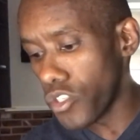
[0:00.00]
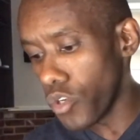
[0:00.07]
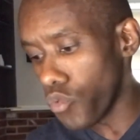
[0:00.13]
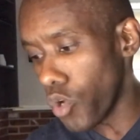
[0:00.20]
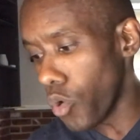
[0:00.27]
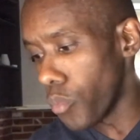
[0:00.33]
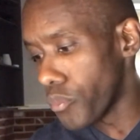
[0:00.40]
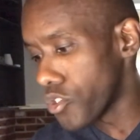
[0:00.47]
the
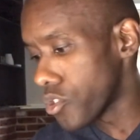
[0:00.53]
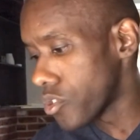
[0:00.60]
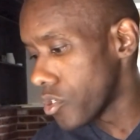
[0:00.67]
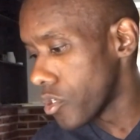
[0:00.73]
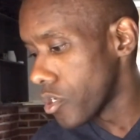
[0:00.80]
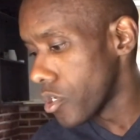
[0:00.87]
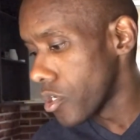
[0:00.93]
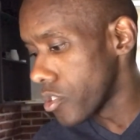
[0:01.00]
ropes,
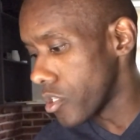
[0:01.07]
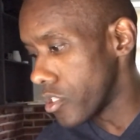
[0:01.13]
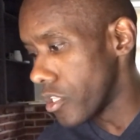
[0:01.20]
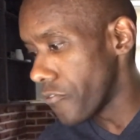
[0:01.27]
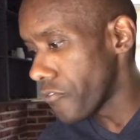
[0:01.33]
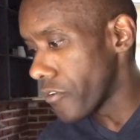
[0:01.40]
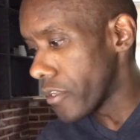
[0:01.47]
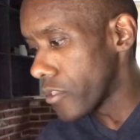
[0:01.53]
the
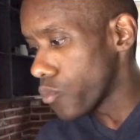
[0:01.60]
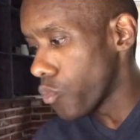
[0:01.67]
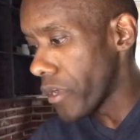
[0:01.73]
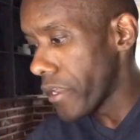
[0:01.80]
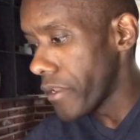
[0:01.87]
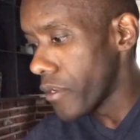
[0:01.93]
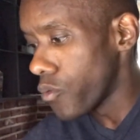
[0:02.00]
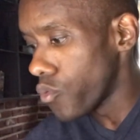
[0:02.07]
different
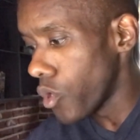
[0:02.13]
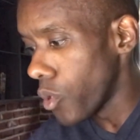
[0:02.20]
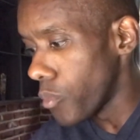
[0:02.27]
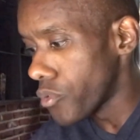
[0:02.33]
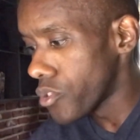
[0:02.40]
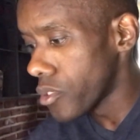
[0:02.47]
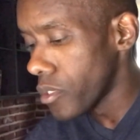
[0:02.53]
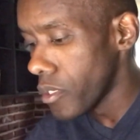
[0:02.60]
weighted
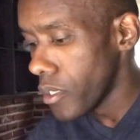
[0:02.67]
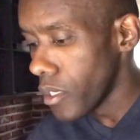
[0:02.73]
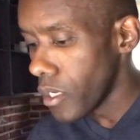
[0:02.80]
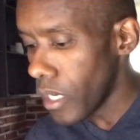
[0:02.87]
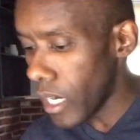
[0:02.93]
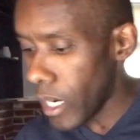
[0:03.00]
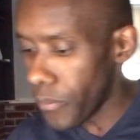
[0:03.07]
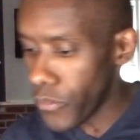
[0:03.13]
ropes.
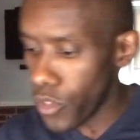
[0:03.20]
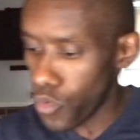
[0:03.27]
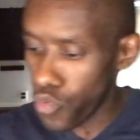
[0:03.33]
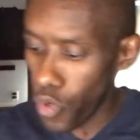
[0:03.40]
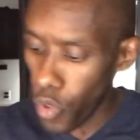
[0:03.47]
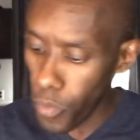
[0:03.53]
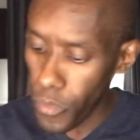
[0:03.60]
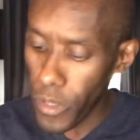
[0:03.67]
The
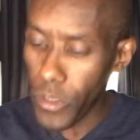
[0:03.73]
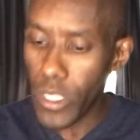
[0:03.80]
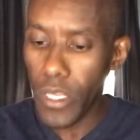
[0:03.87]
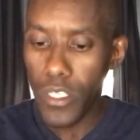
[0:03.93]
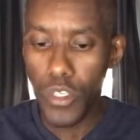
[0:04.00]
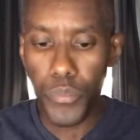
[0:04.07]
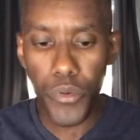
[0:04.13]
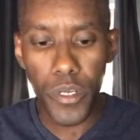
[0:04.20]
rope,
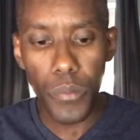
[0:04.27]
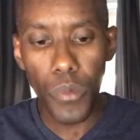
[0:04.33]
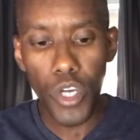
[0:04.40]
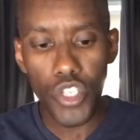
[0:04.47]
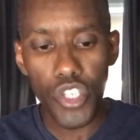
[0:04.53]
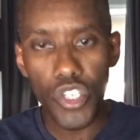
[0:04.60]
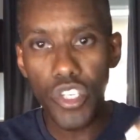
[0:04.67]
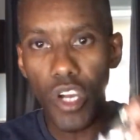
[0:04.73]
it's pretty
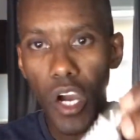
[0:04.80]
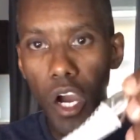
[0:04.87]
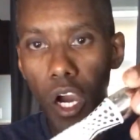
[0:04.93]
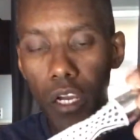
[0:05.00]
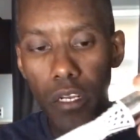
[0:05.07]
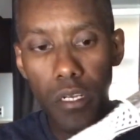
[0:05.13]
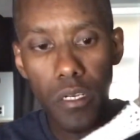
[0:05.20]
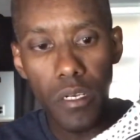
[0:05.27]
much
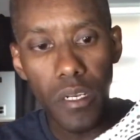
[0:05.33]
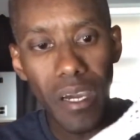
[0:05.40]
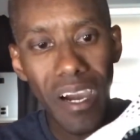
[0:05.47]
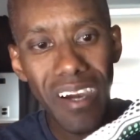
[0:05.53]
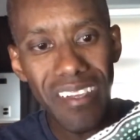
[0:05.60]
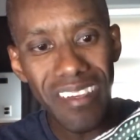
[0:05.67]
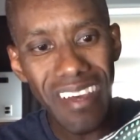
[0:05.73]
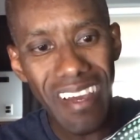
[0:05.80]
on
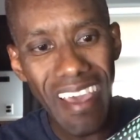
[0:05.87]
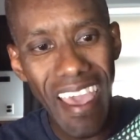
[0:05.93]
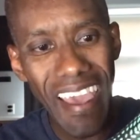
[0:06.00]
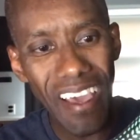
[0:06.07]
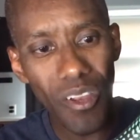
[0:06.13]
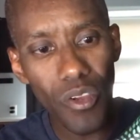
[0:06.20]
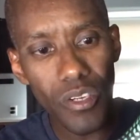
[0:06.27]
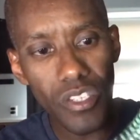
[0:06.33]

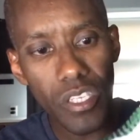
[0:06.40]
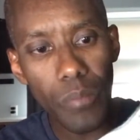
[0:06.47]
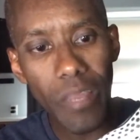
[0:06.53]
seem